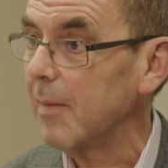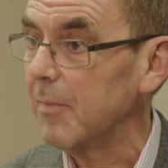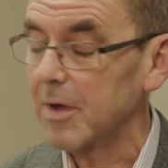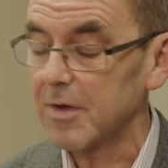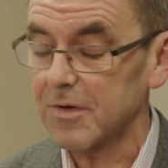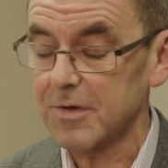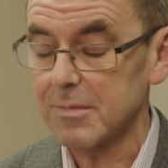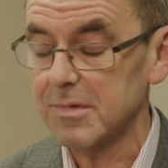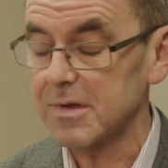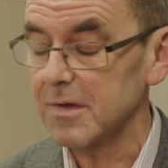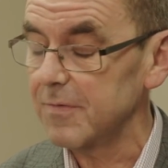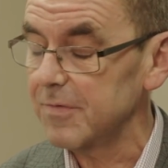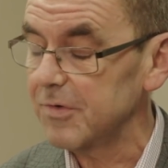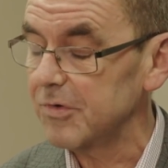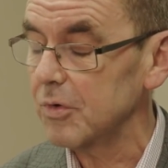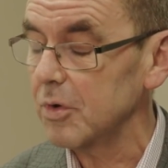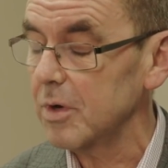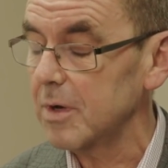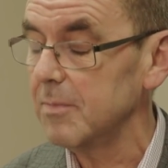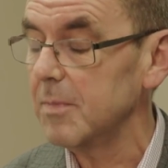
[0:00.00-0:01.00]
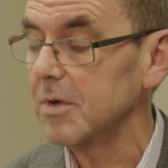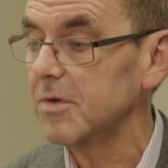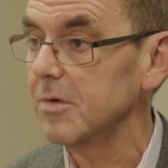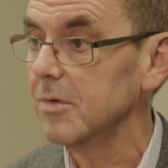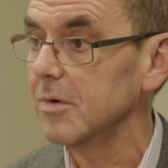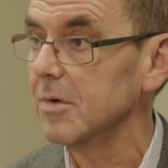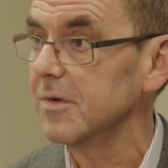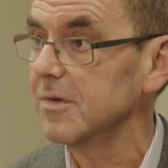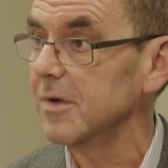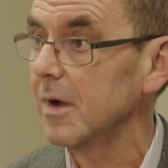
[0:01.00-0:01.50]
in terms of should
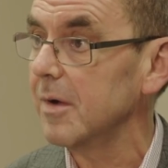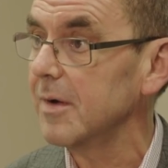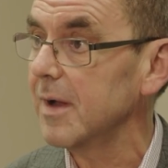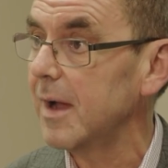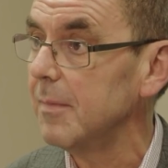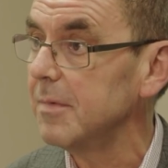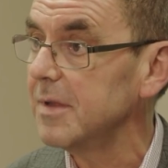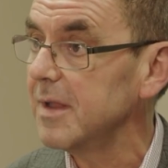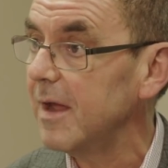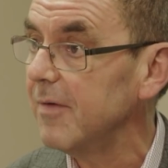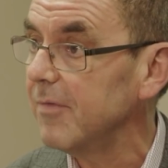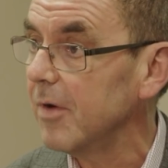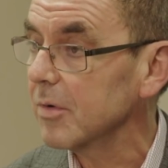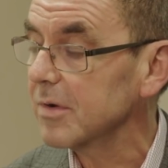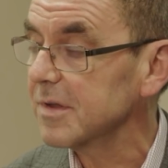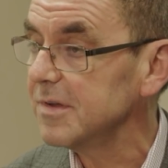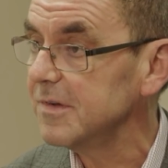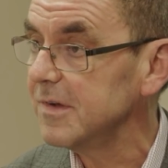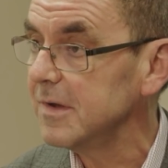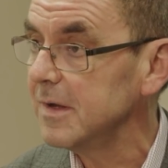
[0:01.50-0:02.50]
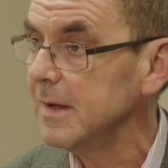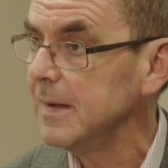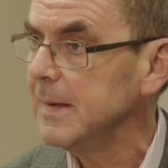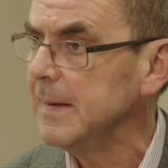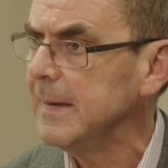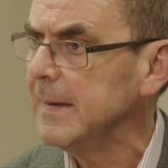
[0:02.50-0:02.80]
maternal and child hubs have oxygen,